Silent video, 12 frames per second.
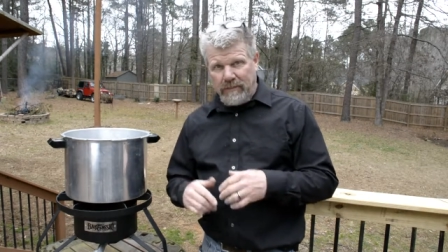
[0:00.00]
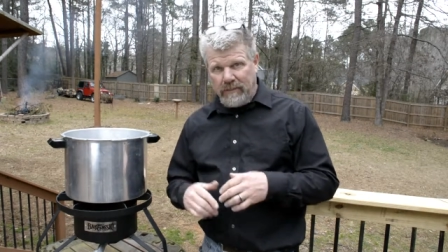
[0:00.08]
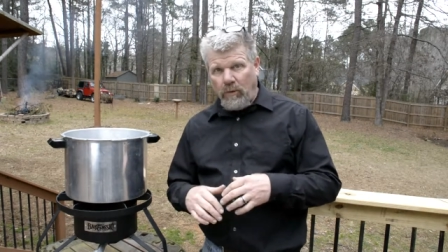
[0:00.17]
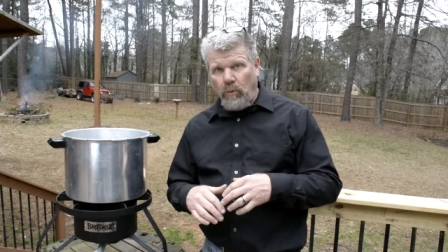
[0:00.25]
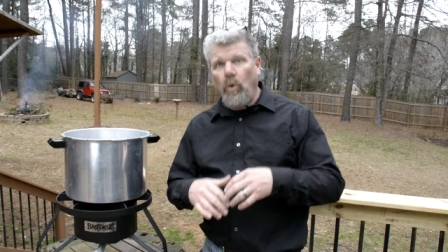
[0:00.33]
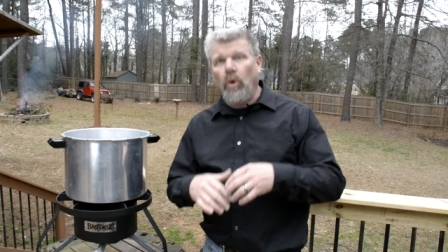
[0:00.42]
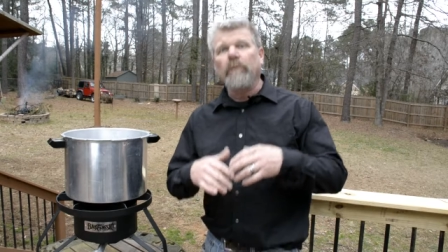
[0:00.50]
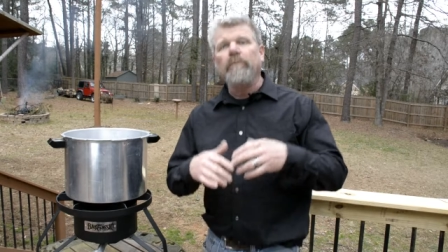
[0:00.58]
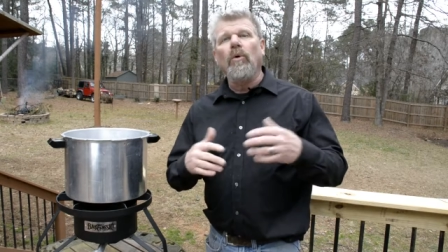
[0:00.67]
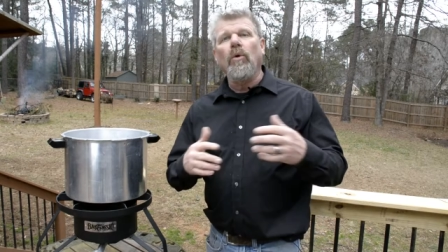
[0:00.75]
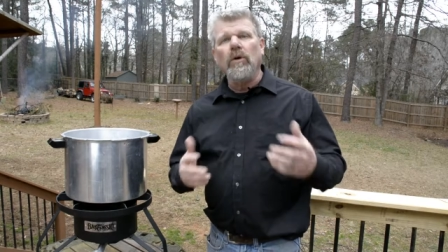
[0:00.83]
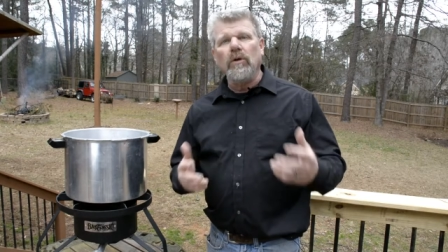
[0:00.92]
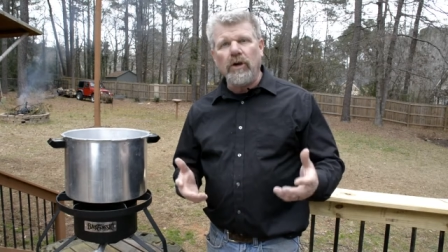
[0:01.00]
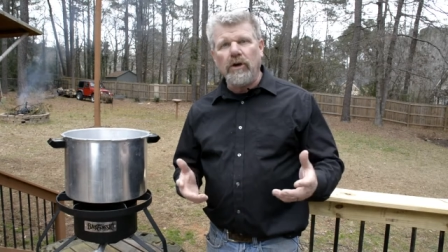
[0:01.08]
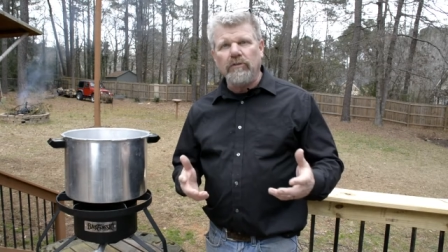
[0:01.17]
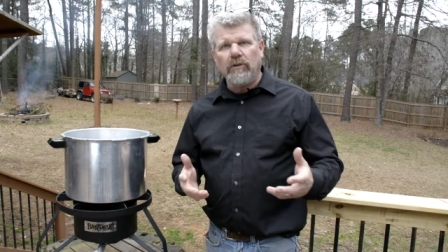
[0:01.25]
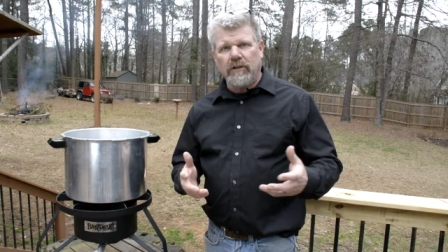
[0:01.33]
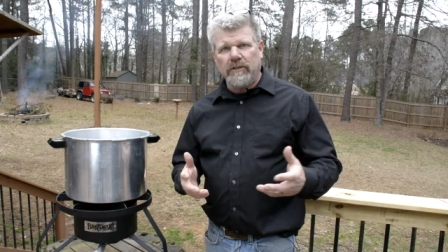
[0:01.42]
the wort boiled
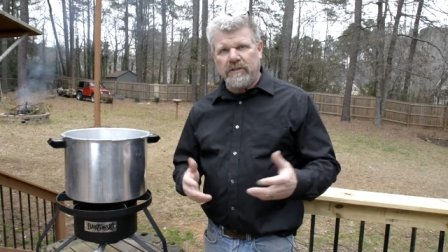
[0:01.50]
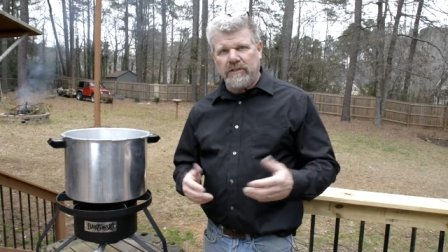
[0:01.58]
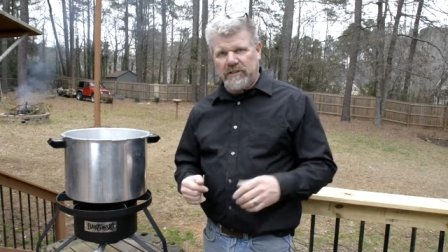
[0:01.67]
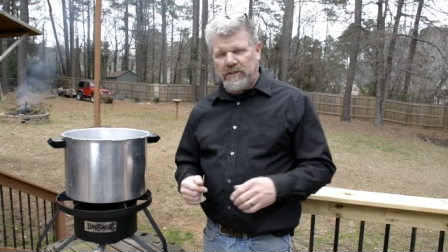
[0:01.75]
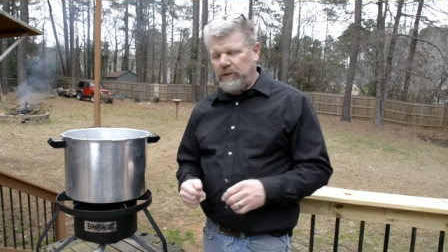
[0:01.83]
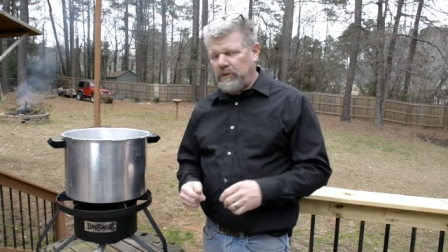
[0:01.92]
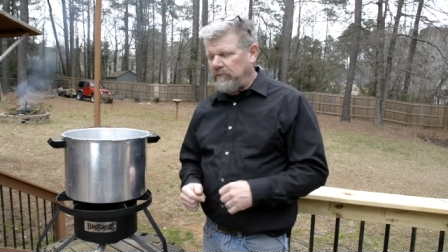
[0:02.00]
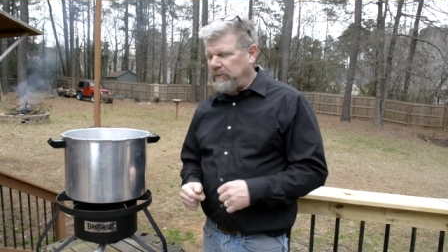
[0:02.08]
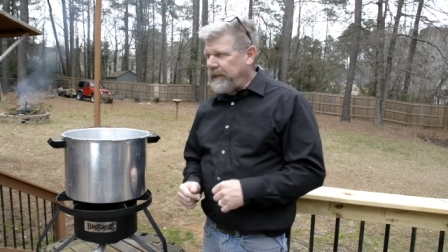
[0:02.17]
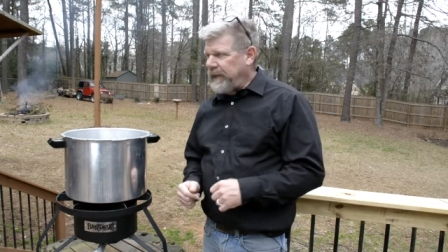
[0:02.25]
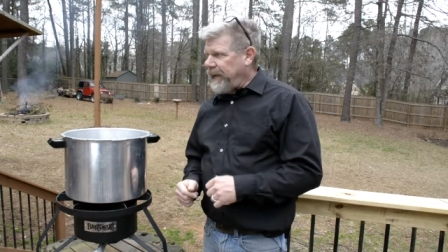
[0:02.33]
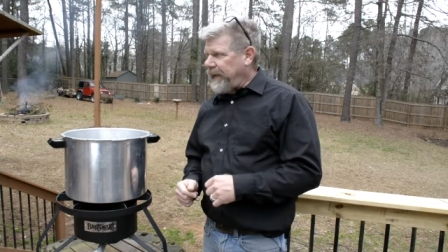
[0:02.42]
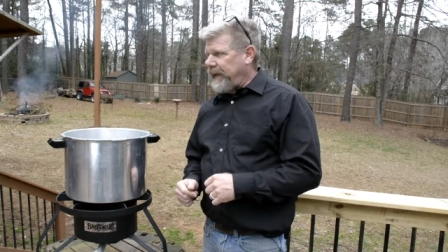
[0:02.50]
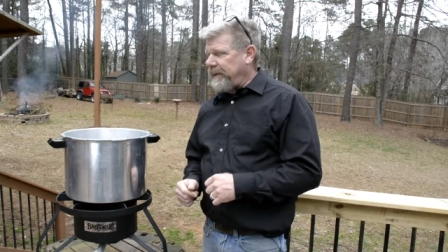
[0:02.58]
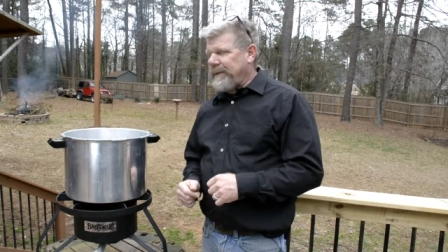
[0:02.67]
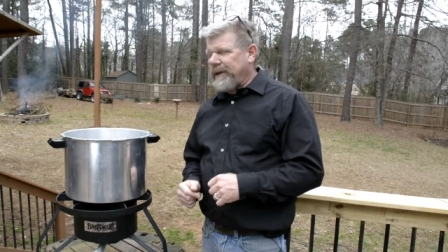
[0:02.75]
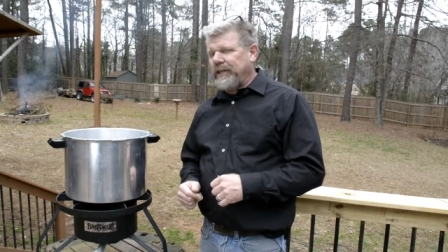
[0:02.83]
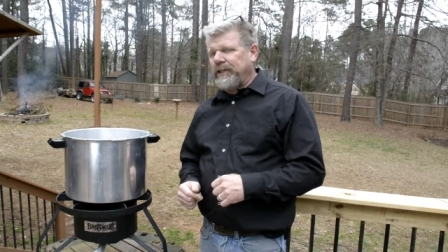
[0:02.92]
over onto the stove
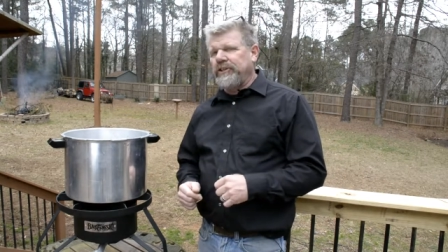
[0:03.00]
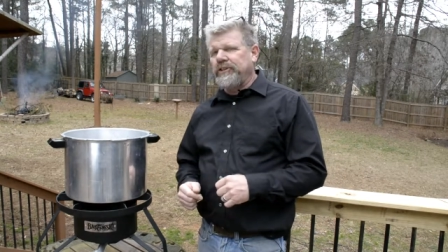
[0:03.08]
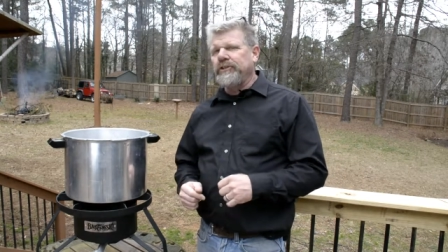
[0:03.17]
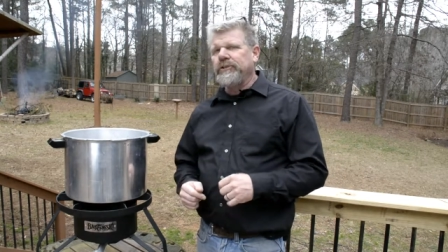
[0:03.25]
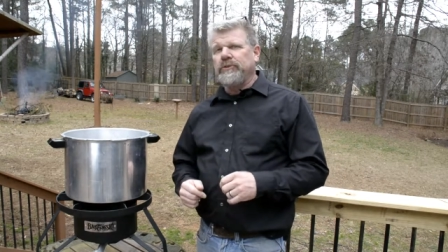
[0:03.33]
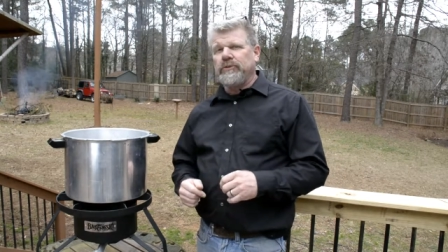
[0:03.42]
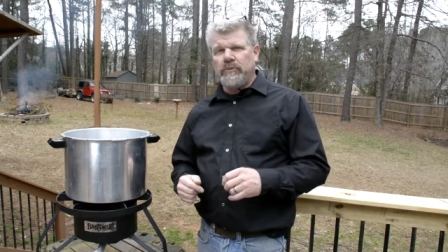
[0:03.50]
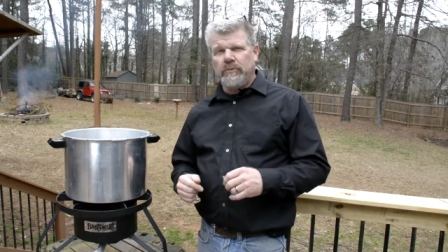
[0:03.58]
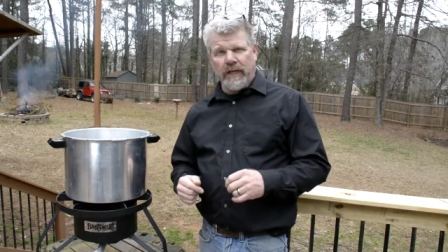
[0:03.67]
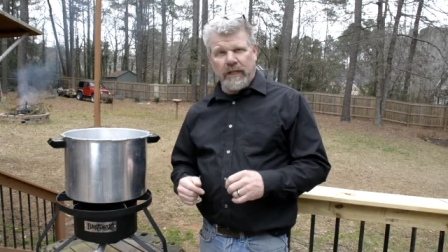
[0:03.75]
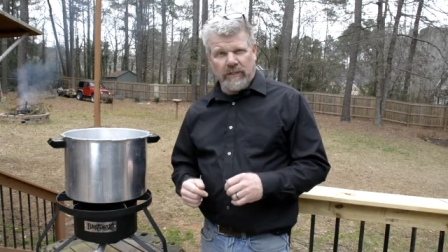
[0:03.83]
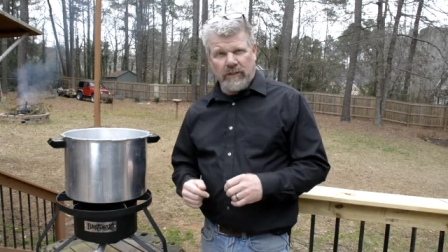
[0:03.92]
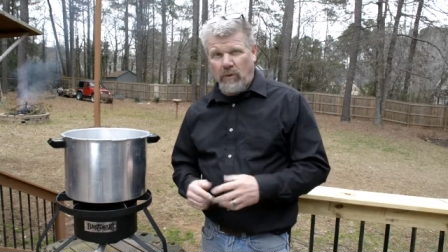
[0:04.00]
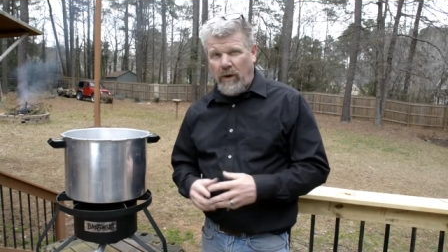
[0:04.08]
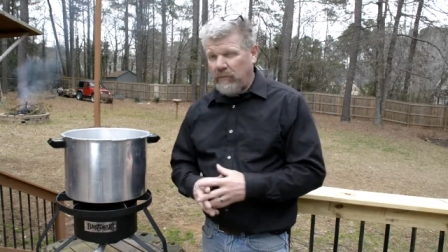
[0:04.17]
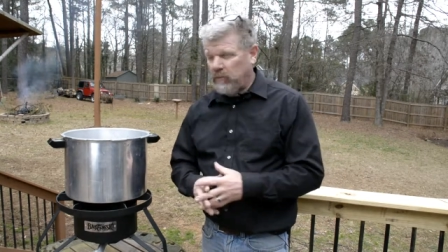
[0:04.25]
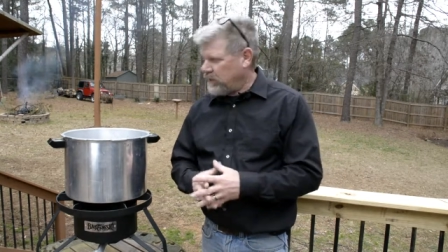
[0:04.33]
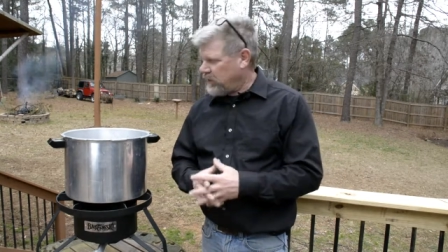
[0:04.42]
and made a huge mess. And the
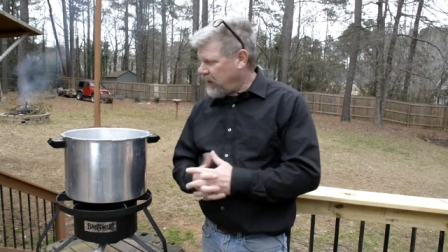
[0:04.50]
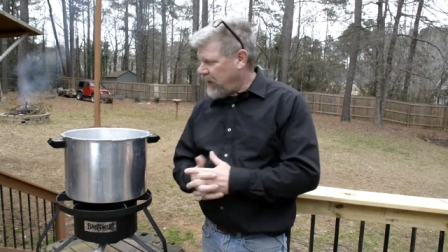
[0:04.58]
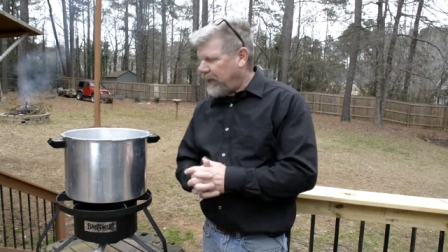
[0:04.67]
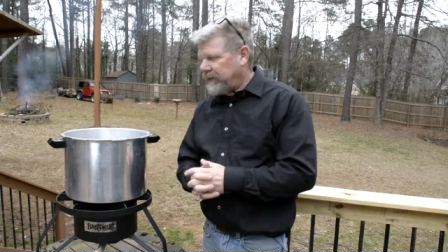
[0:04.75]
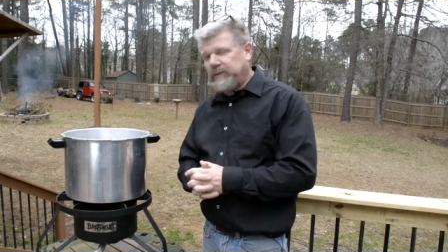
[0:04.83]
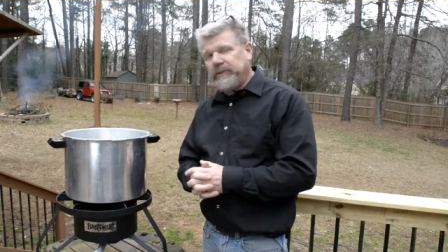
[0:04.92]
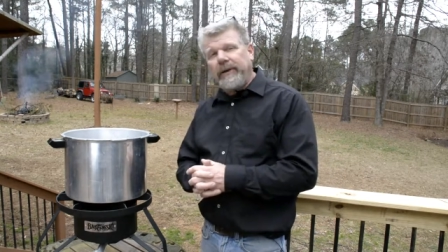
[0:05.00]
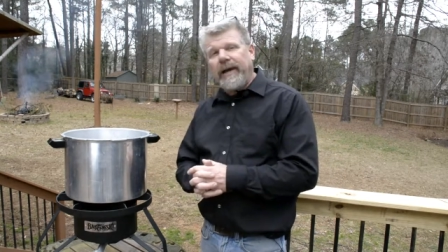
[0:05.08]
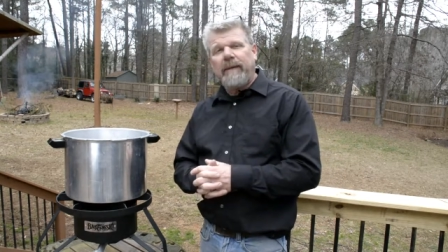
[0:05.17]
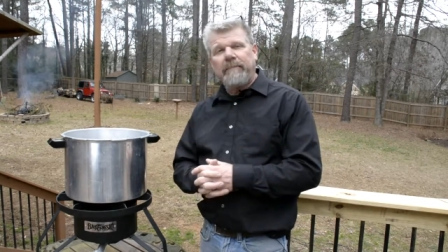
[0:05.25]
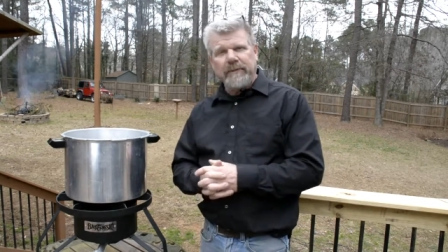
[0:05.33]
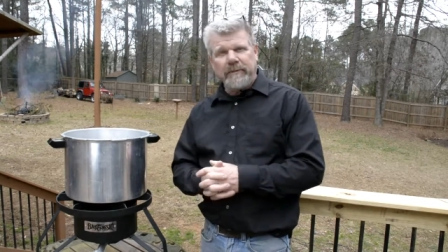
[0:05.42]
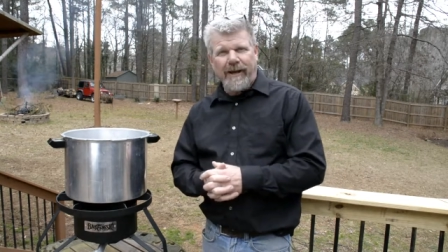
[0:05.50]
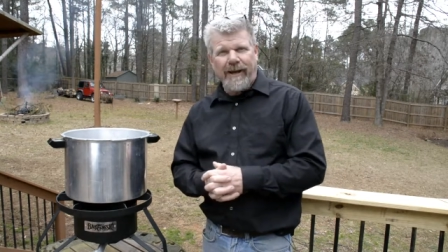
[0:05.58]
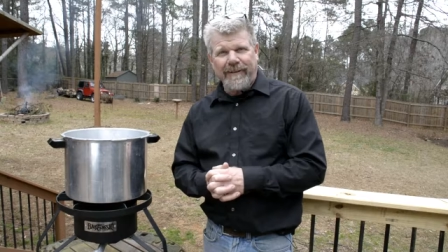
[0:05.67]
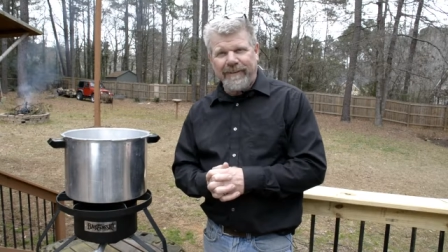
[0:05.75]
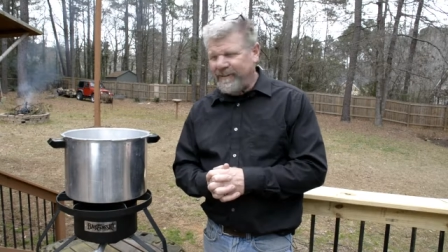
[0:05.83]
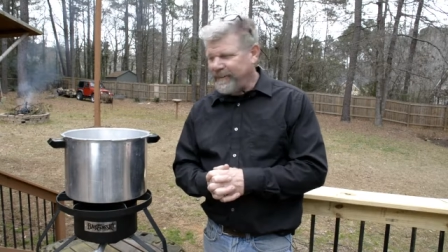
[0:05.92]
wife was not too happy
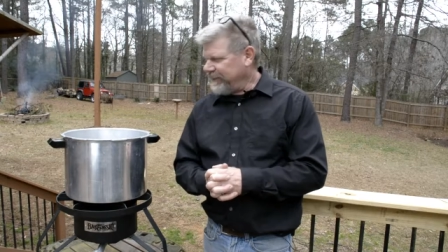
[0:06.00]
about it.